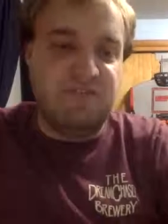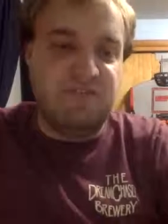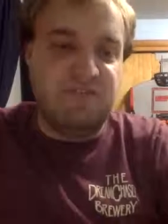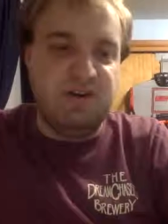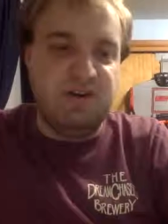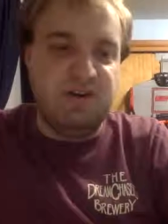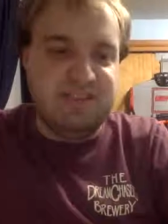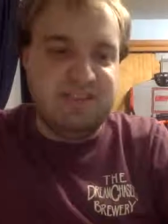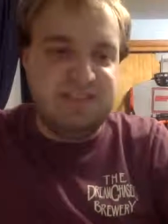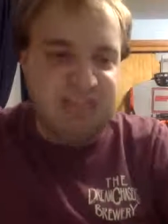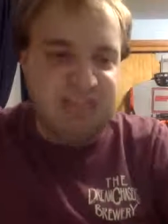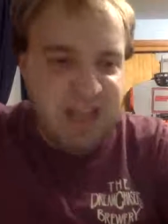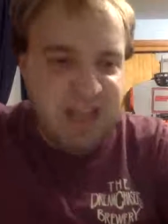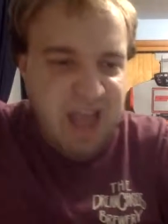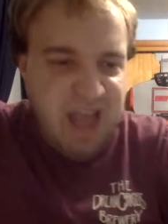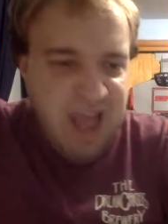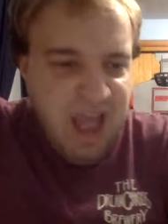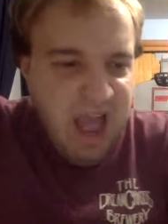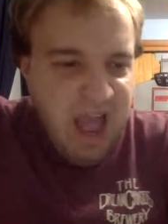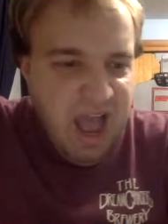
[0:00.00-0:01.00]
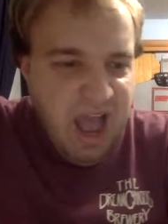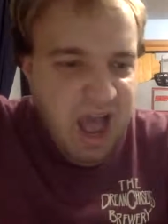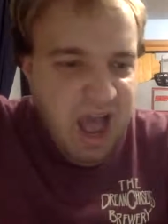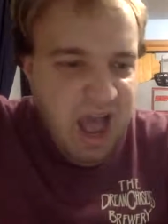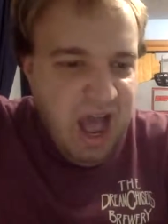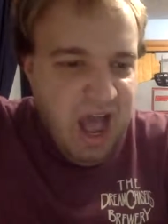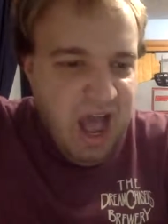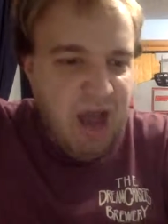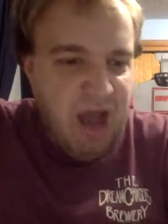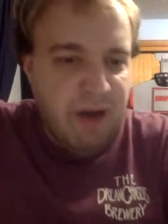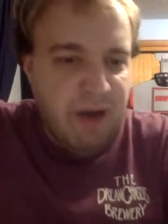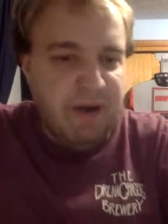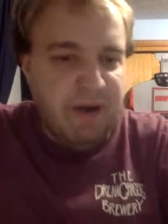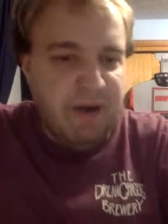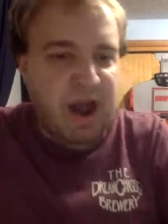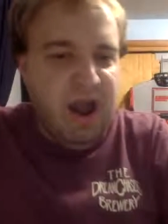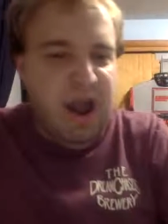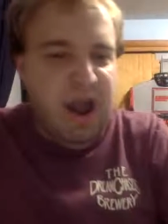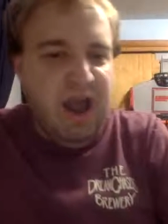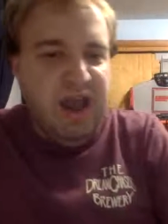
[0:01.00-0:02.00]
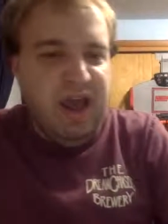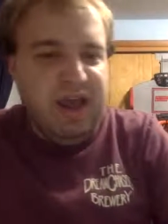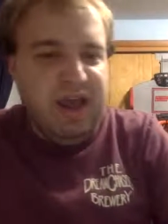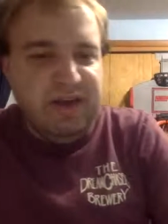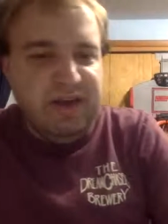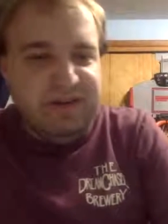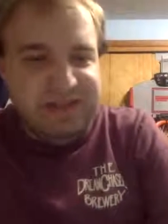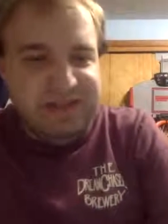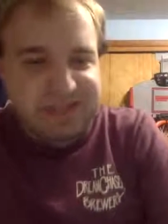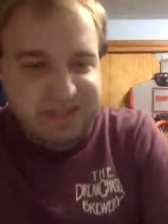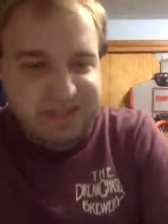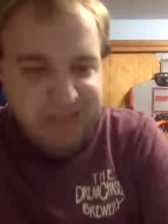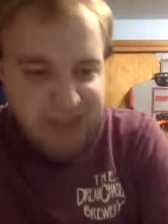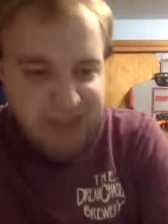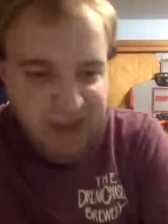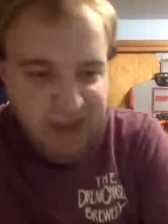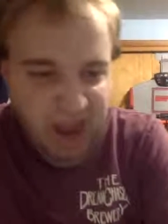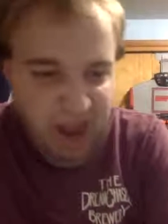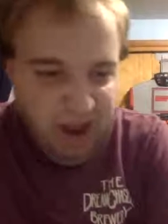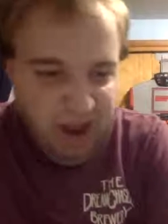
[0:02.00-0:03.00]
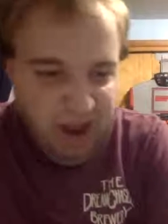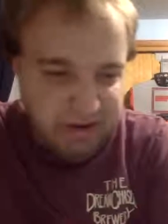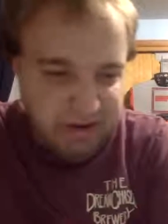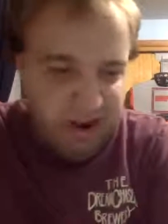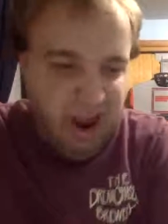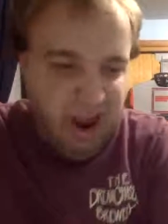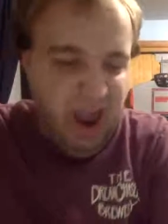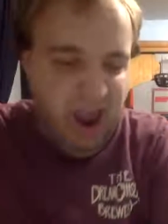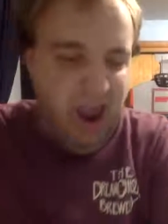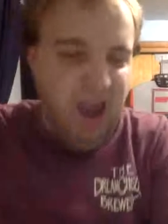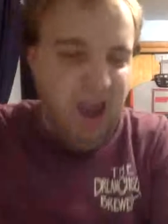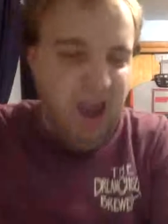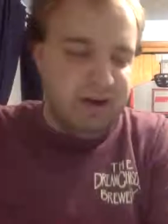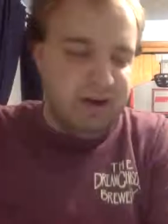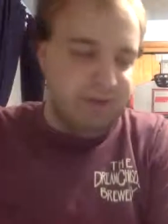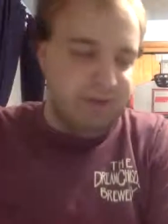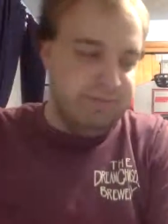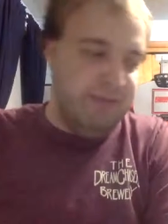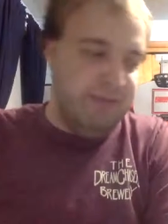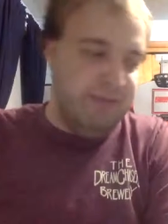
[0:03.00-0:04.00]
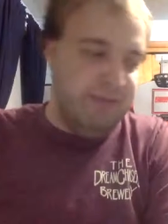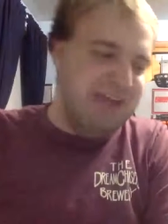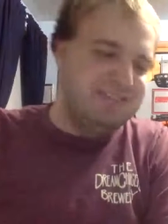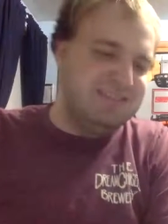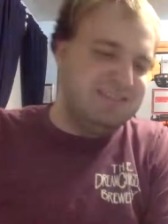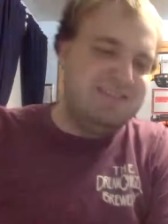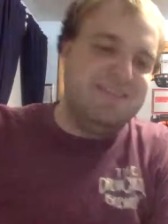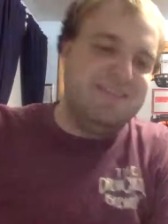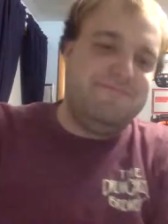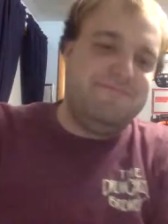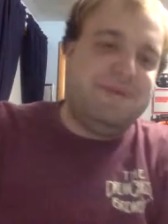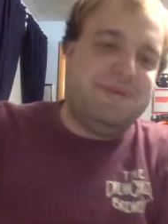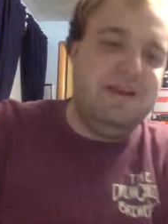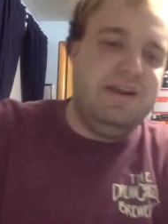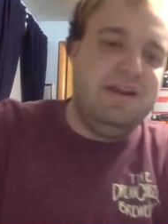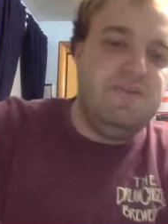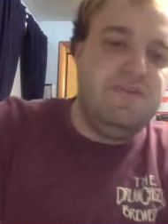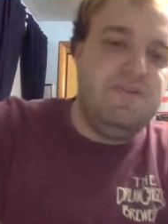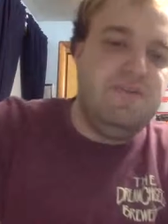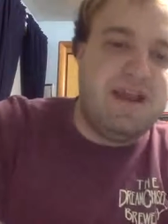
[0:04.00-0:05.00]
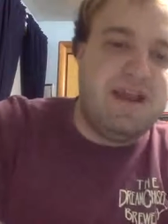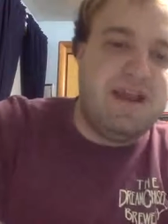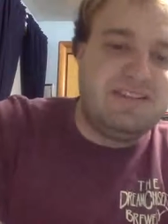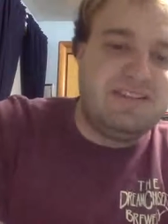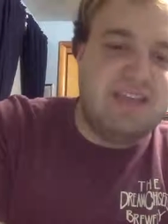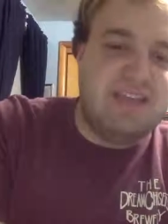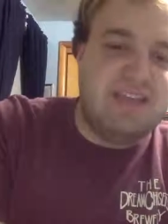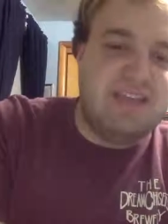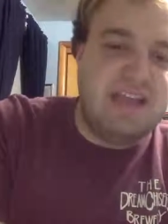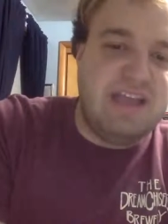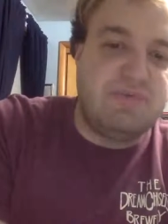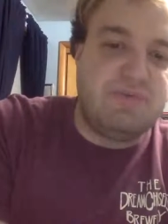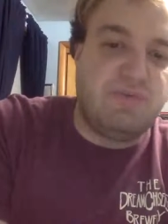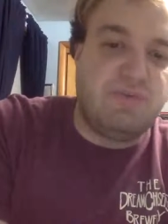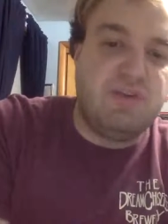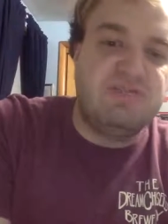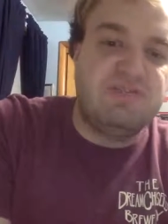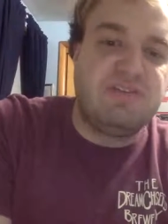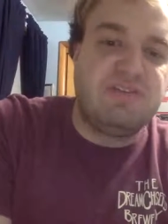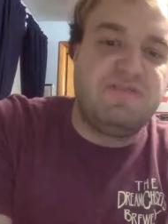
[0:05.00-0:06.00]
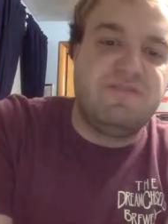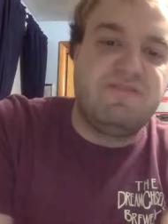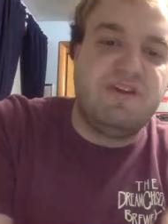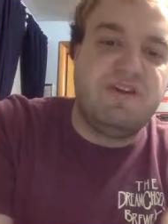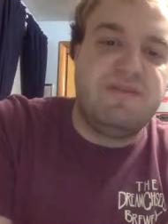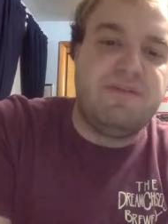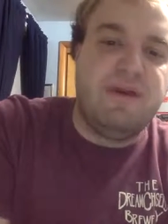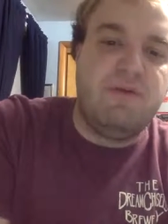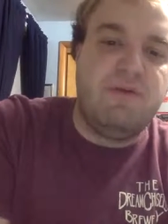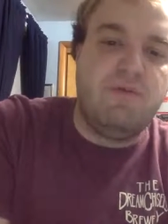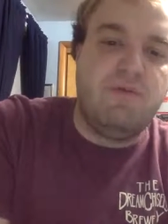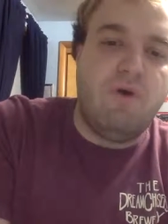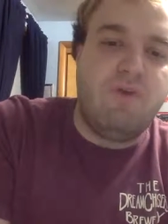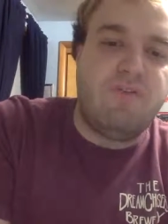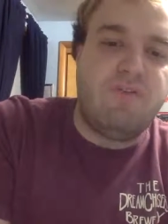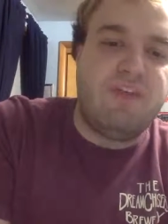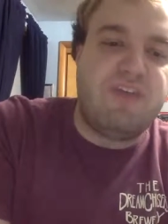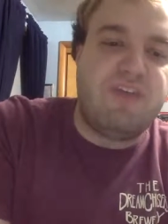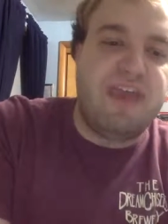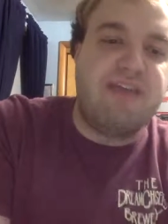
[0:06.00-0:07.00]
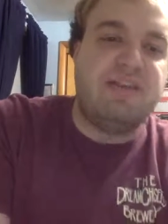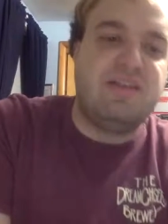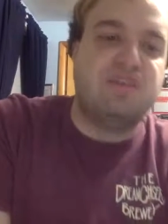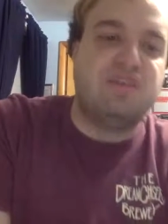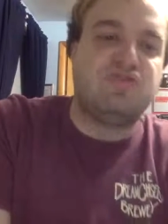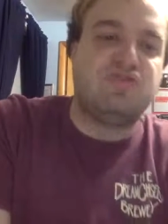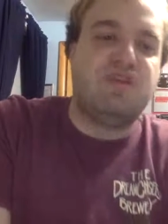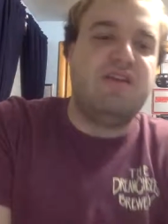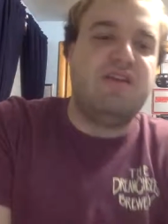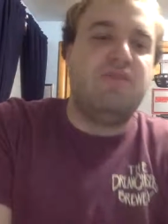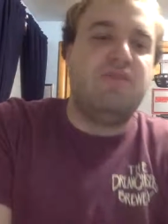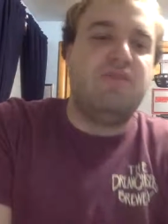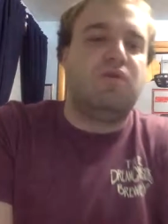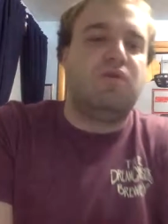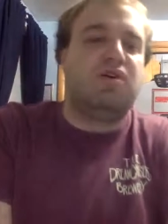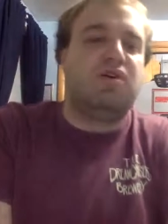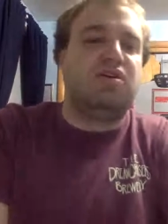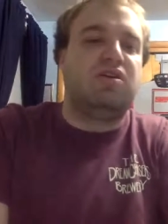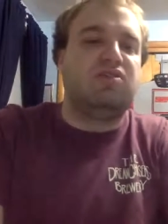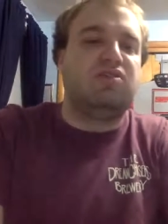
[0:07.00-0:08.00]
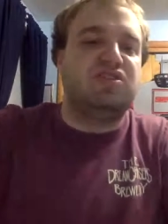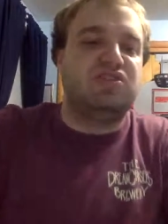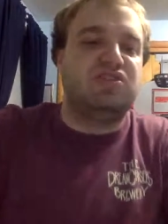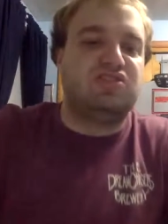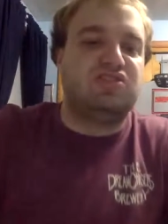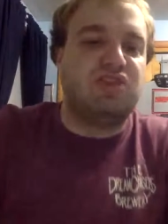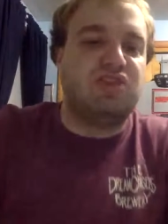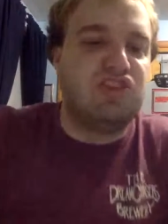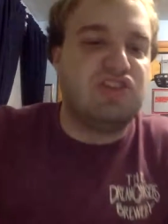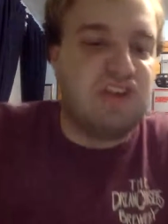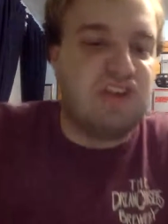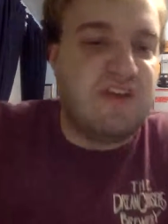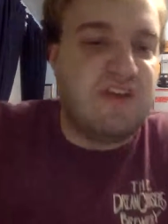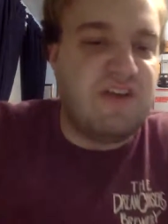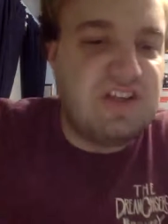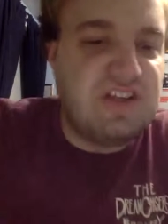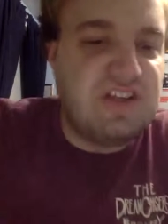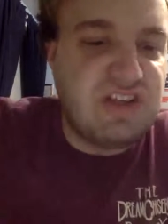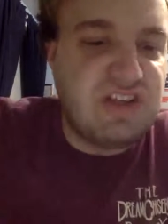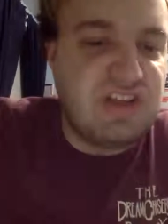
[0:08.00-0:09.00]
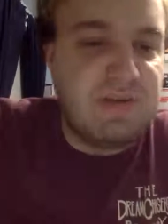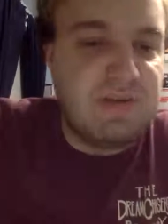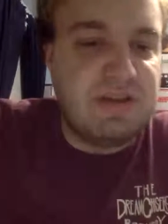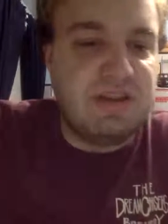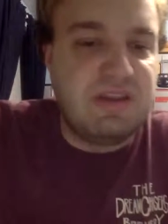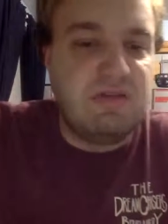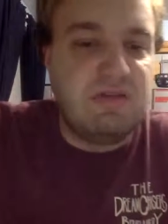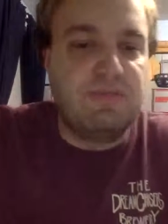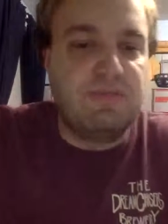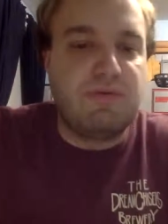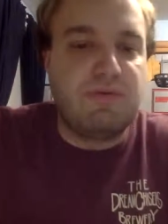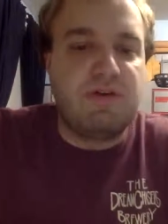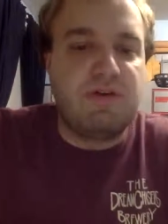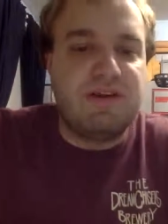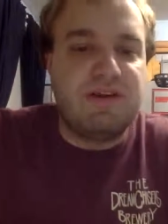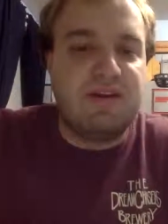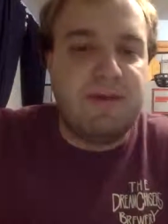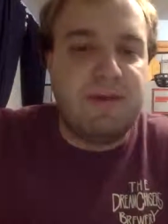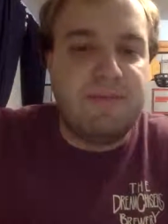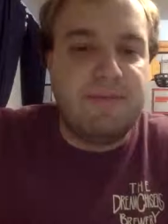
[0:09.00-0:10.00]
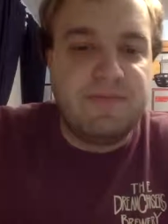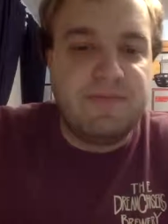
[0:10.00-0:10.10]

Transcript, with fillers: forward to seeing. Uh, And then we see, oh, Mastiff being interviewed backstage before he was confronted by Wolfgang. They traded words and started shoving each other, but they were broken up,